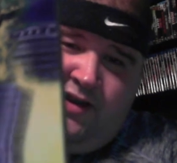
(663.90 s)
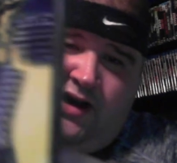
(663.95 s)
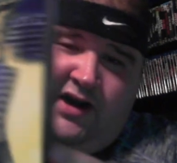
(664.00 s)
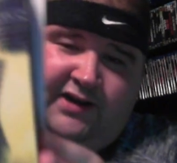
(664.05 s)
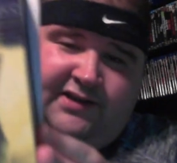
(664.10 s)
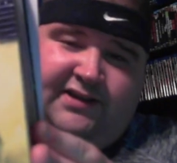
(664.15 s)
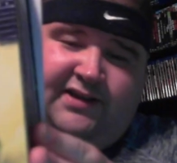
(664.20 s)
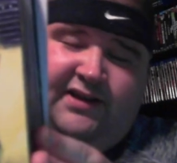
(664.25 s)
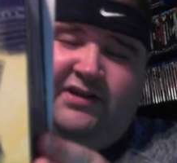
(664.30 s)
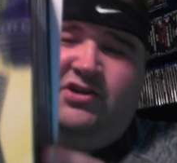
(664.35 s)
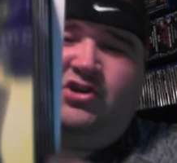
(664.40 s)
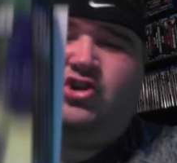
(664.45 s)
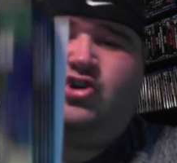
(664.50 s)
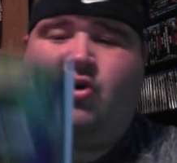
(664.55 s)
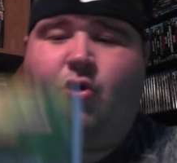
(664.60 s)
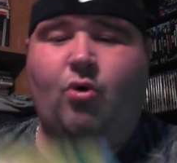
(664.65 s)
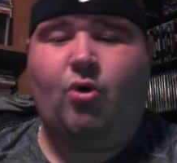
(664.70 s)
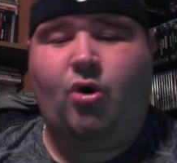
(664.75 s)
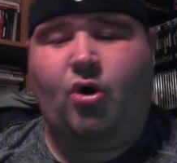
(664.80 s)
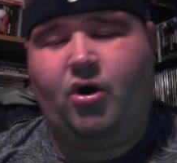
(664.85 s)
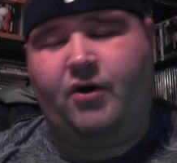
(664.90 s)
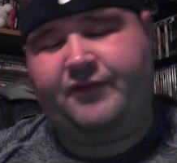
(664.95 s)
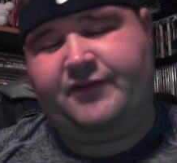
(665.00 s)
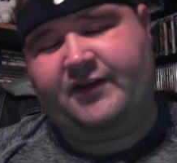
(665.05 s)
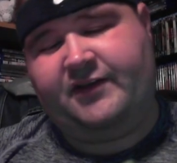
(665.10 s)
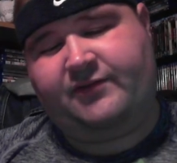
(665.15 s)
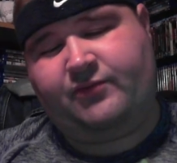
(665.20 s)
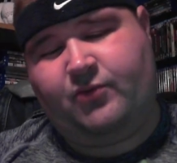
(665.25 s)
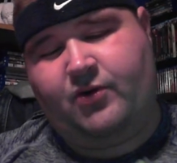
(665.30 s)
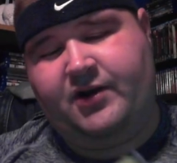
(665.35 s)
I did show off
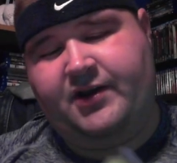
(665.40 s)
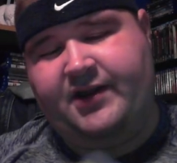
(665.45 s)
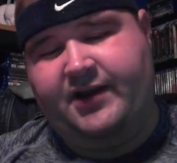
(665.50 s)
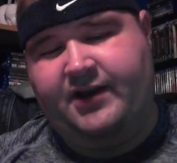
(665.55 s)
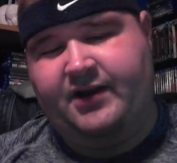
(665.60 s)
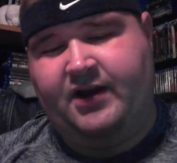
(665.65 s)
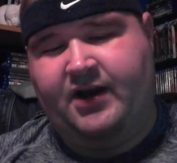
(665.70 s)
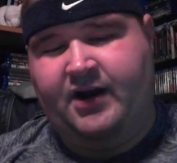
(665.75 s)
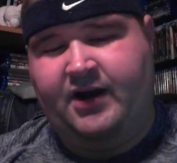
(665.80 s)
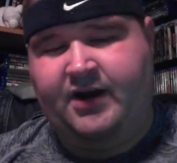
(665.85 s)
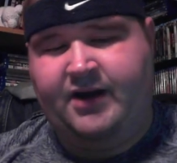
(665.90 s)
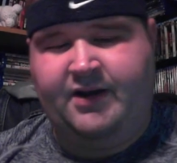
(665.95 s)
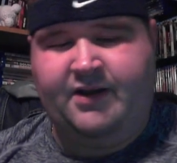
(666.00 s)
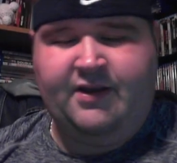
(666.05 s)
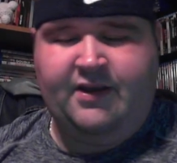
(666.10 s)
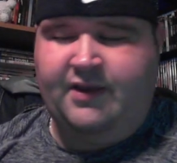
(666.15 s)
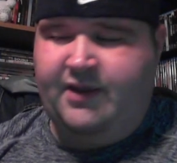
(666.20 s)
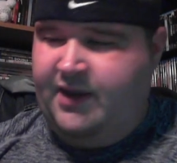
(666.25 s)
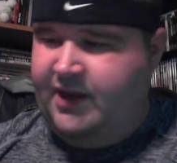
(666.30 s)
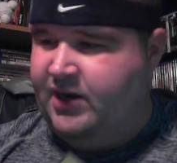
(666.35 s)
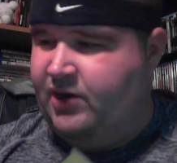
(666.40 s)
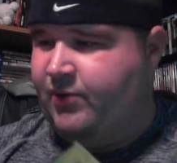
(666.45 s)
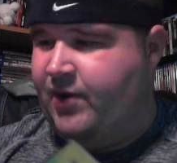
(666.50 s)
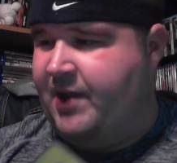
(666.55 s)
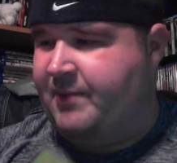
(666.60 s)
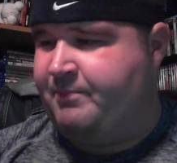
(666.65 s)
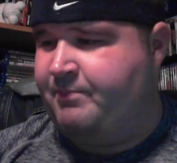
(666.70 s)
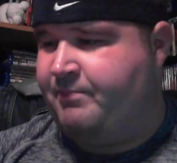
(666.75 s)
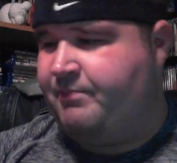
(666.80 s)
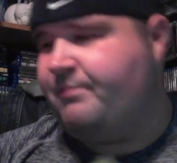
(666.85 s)
this one in a
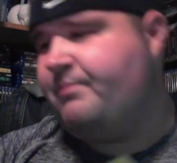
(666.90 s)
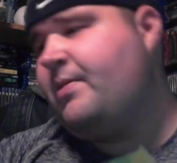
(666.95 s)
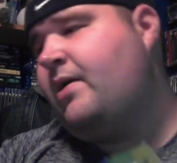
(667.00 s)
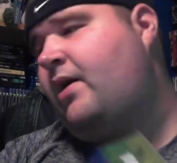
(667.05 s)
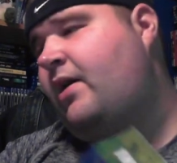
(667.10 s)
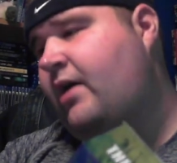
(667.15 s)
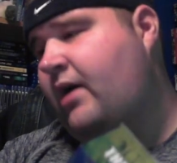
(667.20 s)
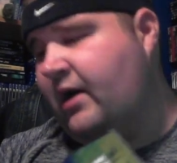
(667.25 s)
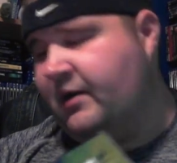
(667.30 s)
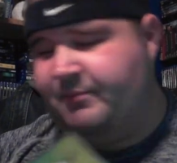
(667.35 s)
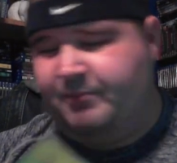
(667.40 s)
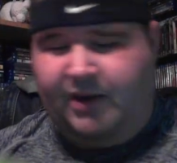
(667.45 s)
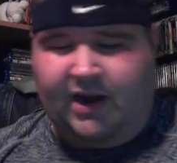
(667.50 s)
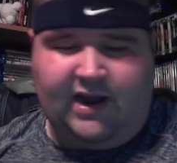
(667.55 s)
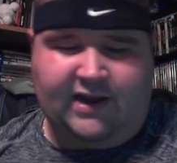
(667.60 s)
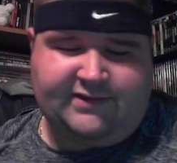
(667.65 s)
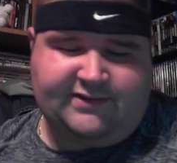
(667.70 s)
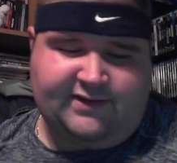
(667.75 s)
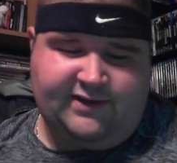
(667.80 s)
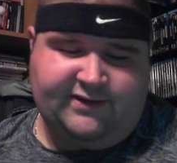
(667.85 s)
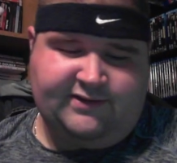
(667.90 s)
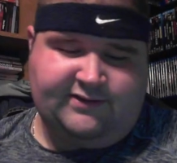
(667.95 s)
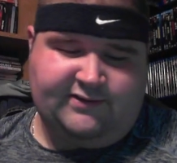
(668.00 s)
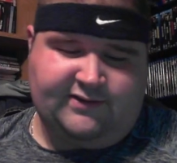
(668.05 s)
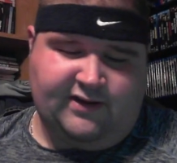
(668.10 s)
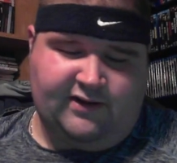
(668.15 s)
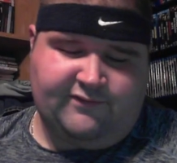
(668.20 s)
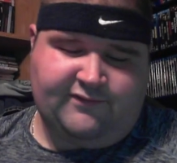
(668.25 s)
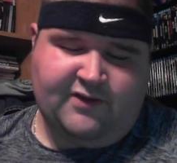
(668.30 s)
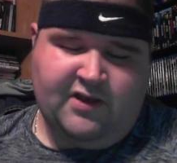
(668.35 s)
unboxing and
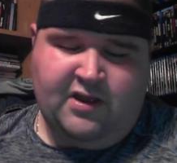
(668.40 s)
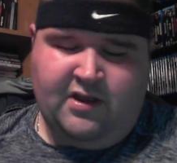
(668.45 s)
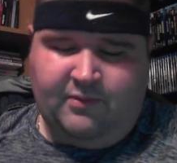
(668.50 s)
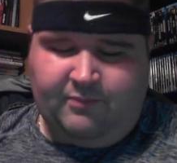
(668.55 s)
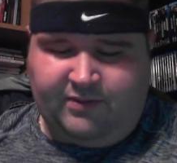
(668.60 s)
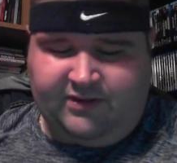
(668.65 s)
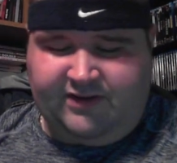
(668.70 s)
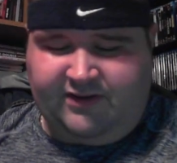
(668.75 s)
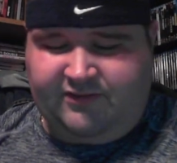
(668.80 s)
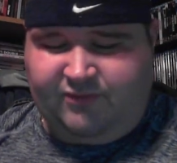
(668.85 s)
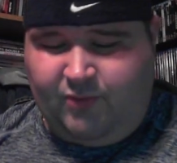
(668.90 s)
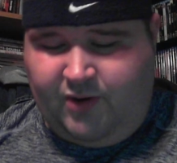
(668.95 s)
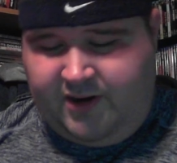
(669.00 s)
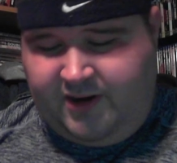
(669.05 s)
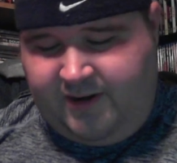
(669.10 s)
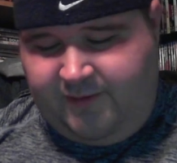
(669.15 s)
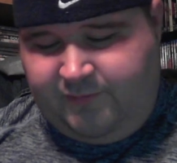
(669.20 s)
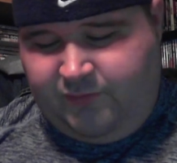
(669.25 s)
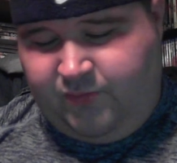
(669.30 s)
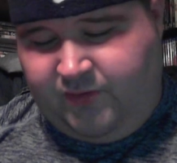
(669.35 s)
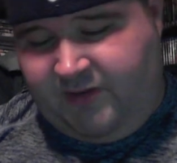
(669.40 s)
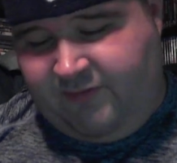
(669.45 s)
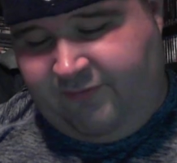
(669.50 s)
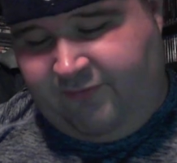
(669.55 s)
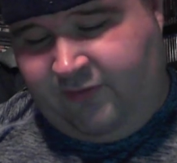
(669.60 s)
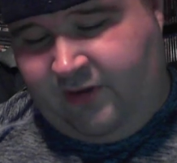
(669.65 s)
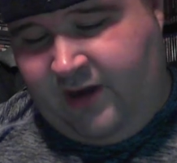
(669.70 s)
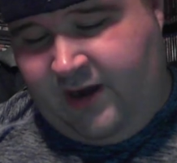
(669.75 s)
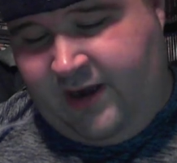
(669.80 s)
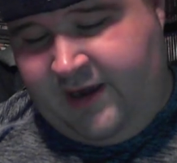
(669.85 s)
stuff. But this one comes with The
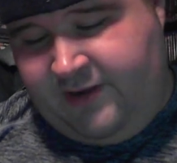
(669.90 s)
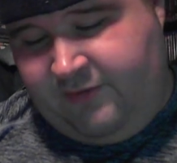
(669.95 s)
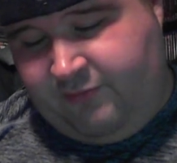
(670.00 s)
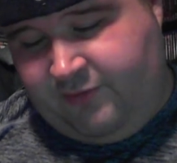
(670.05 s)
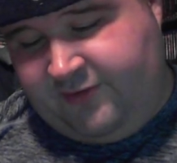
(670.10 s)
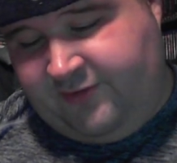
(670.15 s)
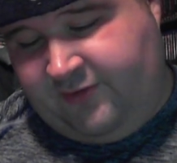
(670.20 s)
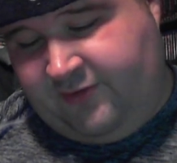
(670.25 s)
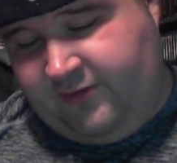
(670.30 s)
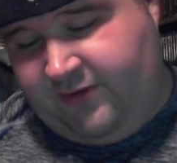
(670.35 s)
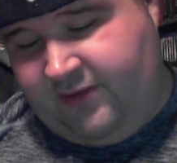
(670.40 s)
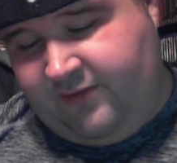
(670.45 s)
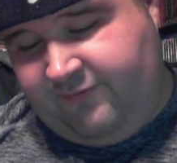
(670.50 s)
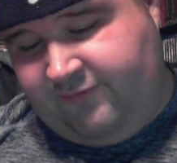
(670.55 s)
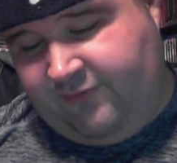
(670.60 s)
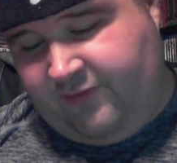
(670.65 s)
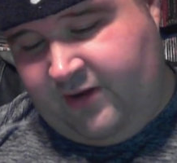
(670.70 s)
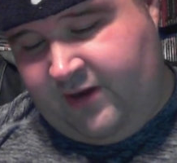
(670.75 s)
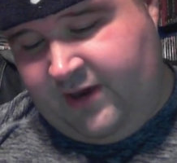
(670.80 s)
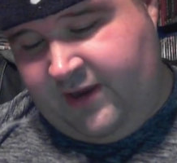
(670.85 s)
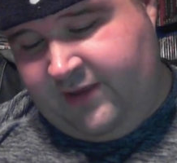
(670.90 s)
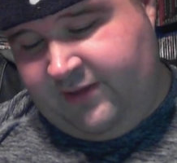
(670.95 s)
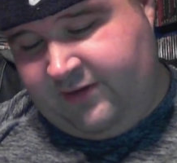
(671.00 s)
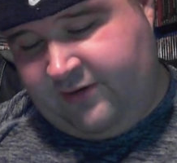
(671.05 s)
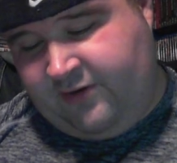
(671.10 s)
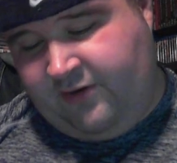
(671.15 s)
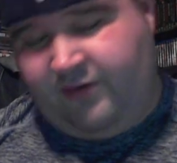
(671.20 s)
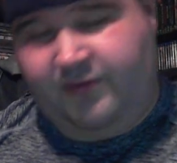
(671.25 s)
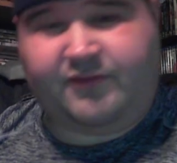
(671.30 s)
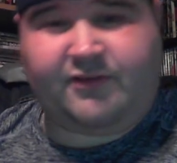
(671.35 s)
Fly, Return of the Fly, The
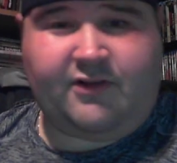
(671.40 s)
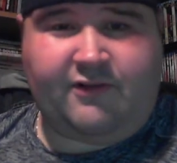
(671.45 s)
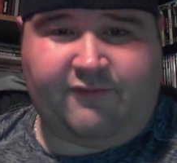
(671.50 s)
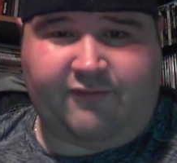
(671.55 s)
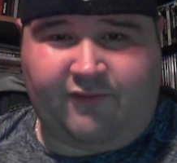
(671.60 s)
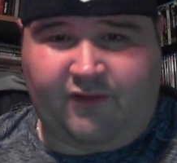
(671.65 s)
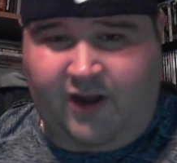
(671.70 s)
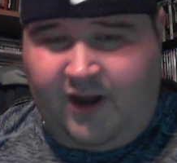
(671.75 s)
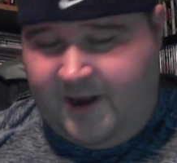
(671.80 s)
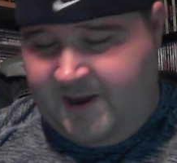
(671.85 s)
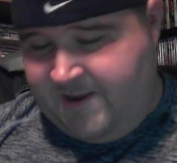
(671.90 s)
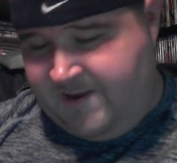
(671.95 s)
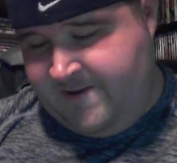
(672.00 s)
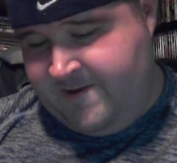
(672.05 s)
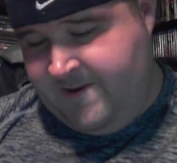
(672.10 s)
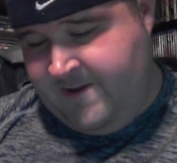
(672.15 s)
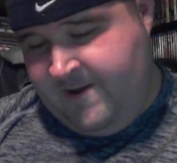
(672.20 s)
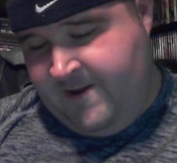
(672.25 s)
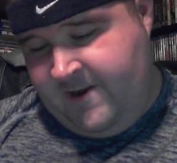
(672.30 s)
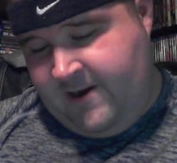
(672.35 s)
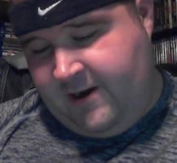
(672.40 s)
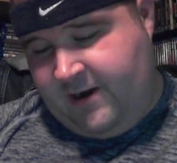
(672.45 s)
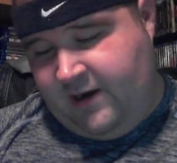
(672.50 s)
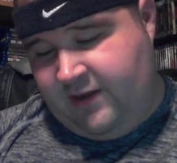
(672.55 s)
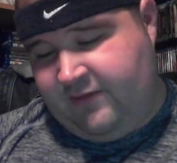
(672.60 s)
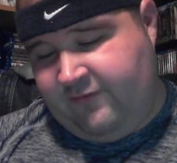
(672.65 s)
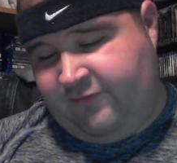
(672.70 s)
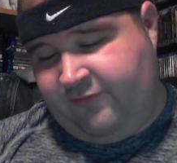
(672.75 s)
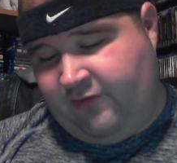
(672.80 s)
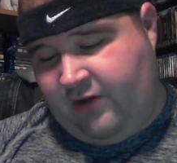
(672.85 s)
Curse of the Fly,
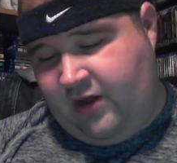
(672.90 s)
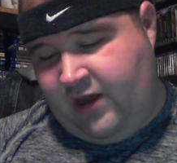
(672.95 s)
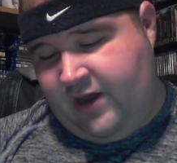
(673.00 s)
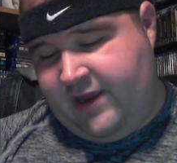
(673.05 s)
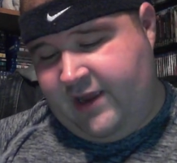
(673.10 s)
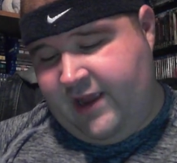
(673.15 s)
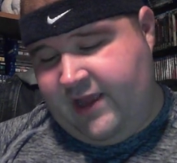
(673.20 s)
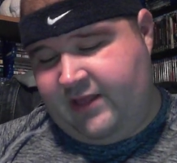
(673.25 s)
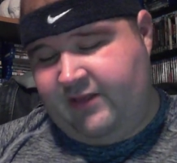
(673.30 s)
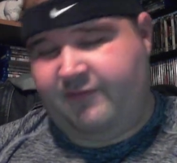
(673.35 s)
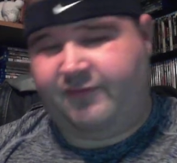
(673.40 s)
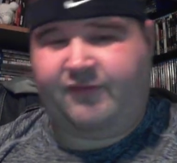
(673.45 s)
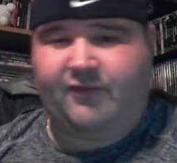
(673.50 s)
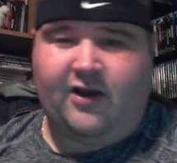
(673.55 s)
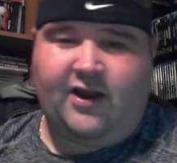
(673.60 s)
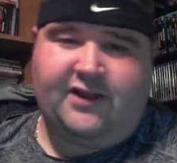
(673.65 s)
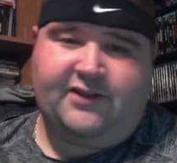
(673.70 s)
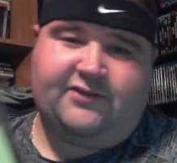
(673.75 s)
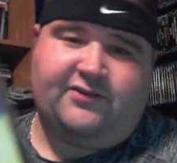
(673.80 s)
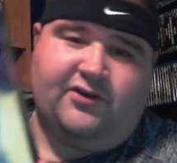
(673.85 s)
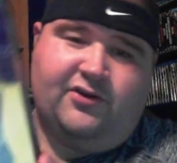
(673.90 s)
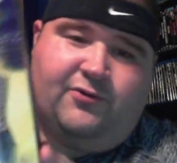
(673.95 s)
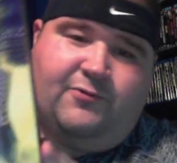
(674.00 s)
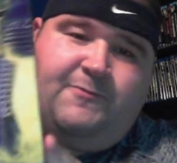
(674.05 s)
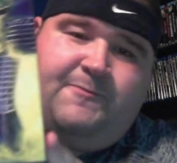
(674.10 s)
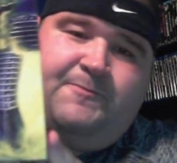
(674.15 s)
The Fly, and The Fly 2.